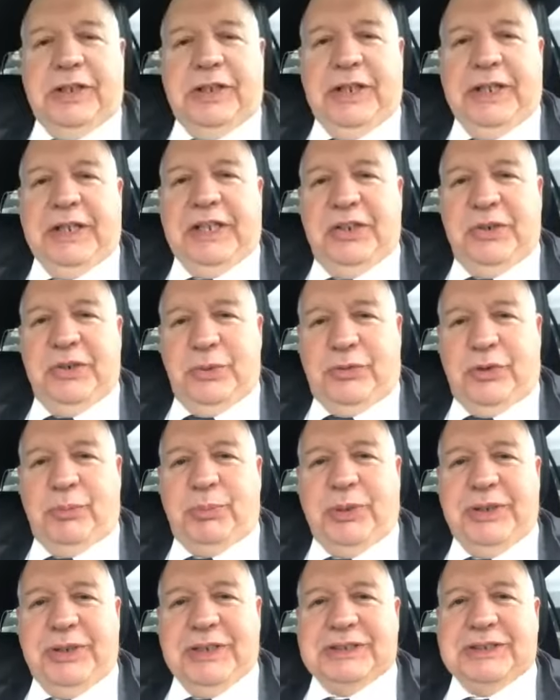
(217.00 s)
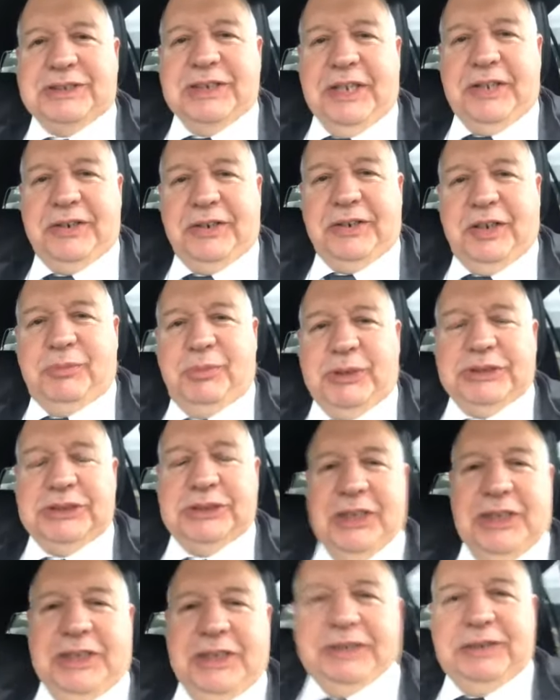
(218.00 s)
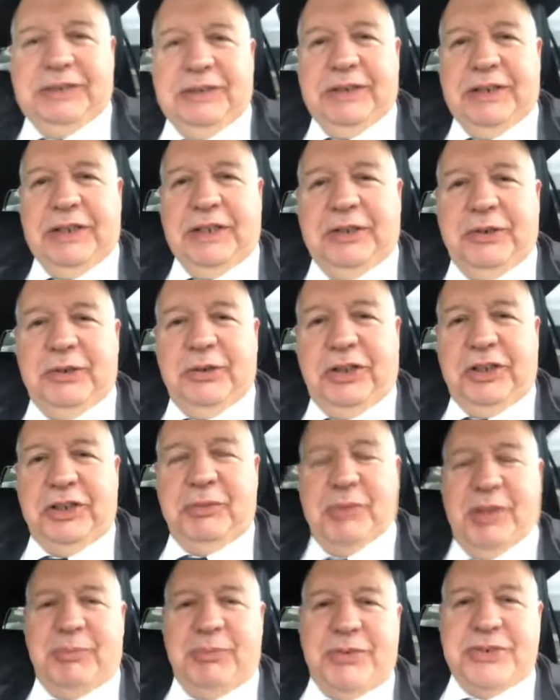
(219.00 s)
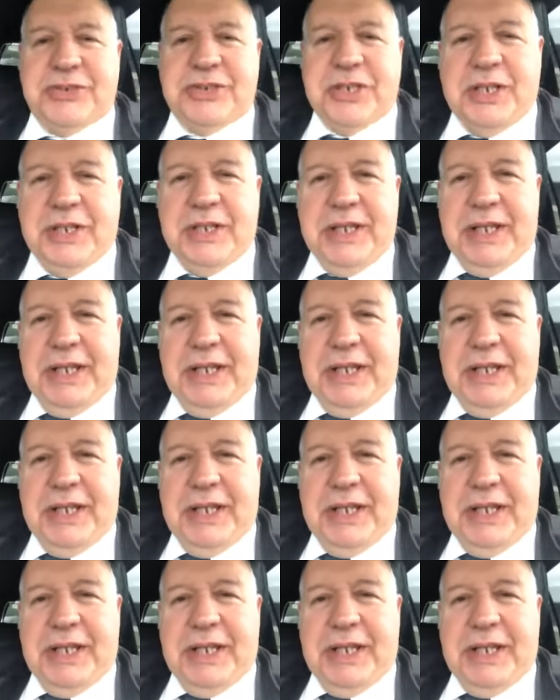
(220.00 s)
Thank you for putting this together. I appreciate it. And thank you to all your members.